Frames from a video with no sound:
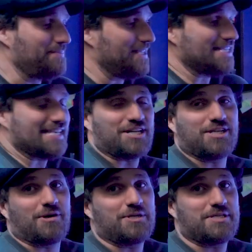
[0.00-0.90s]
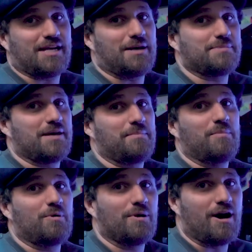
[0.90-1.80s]
This is actually a question that comes up
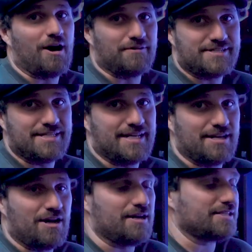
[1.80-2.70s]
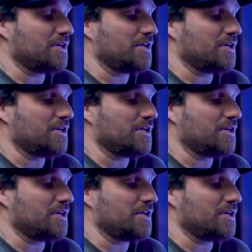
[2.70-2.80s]
more often than not,